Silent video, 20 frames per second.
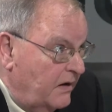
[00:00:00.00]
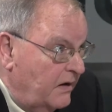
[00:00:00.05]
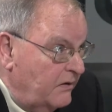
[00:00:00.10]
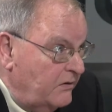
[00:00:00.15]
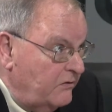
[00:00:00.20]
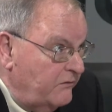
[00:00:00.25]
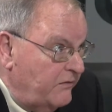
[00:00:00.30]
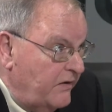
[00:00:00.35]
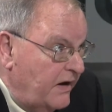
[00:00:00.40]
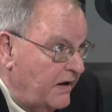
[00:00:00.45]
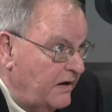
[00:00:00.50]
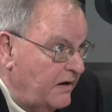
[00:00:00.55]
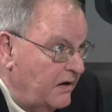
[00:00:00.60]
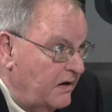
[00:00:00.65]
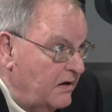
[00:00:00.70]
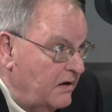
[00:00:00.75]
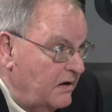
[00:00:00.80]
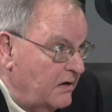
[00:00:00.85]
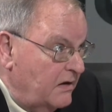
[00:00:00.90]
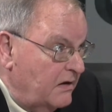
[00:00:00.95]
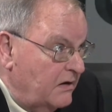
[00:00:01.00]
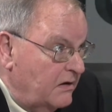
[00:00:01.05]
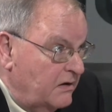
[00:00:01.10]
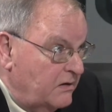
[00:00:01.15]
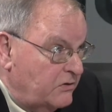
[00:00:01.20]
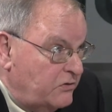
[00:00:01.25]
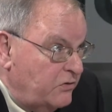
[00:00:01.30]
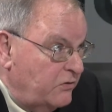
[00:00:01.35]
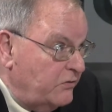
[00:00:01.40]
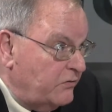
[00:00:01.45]
You've had
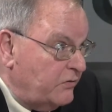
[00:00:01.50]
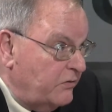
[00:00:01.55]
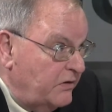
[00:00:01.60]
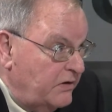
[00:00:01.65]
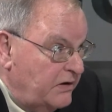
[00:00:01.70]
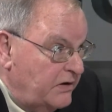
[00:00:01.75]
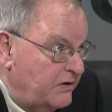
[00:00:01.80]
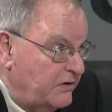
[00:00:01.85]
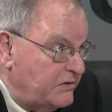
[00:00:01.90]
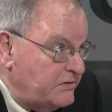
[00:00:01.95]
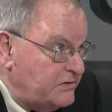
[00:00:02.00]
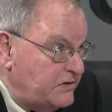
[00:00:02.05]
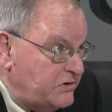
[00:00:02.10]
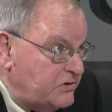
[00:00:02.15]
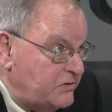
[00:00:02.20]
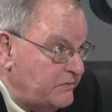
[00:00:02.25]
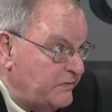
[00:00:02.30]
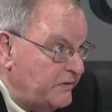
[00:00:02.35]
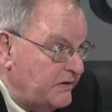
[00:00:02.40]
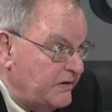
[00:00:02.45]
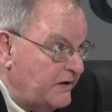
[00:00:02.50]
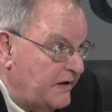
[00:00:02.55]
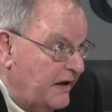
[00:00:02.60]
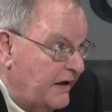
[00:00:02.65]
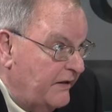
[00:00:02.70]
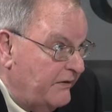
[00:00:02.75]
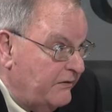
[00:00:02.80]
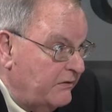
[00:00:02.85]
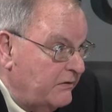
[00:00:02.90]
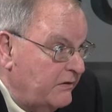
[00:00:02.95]
2 or 3 years that you've been
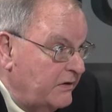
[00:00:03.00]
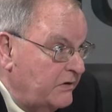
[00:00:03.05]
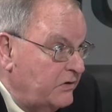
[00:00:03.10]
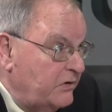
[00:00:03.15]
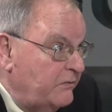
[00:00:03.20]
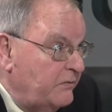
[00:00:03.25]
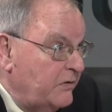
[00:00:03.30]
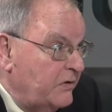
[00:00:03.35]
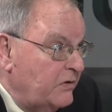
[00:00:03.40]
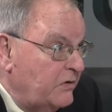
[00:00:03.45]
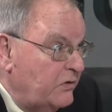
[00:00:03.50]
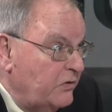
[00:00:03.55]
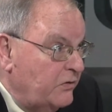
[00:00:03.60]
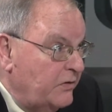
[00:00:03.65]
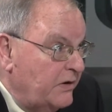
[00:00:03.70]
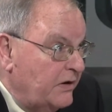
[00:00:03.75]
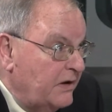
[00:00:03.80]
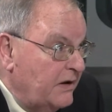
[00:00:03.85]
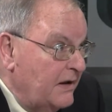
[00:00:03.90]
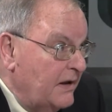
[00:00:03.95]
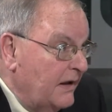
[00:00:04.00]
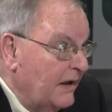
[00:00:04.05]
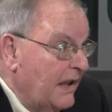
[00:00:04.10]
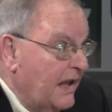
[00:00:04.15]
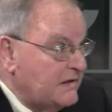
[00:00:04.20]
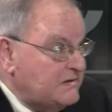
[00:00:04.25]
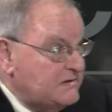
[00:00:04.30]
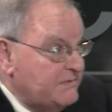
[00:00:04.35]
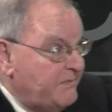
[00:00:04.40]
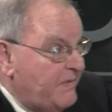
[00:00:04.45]
together, and you've been doing
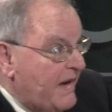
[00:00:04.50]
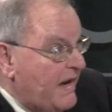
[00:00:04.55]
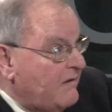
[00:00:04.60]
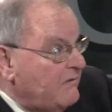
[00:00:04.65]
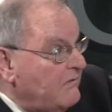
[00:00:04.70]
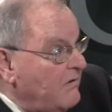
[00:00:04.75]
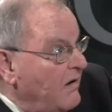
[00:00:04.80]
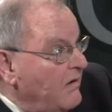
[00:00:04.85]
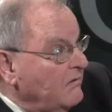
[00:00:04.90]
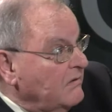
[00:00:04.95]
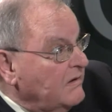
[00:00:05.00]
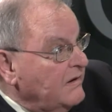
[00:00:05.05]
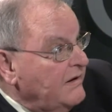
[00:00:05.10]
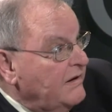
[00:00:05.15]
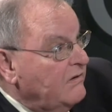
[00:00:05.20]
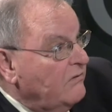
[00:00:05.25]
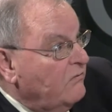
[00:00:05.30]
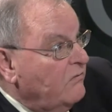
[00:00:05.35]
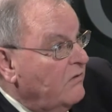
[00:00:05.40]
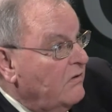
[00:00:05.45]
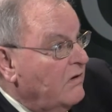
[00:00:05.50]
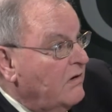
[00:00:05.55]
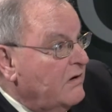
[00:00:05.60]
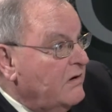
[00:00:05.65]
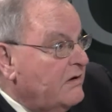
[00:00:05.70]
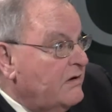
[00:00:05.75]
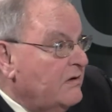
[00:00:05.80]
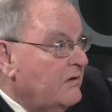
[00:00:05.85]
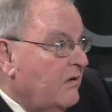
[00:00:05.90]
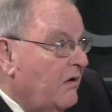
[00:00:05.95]
lots of background legal
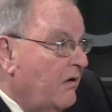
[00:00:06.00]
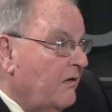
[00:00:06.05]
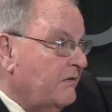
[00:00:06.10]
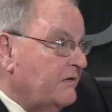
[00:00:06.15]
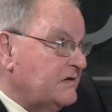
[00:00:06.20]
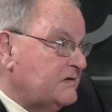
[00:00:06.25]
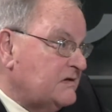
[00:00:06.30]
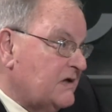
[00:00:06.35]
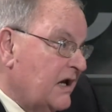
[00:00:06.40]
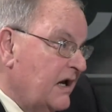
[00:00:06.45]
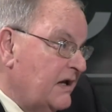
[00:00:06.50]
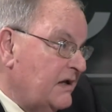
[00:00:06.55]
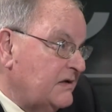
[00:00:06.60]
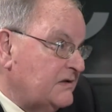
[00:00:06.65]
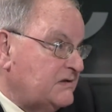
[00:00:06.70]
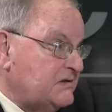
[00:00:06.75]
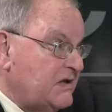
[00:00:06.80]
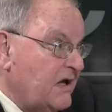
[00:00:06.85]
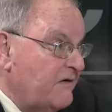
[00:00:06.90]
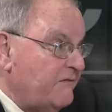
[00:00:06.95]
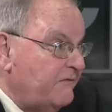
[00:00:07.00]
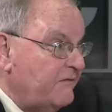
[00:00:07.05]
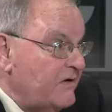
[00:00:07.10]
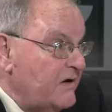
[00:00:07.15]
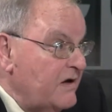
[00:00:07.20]
work and all this kind of stuff.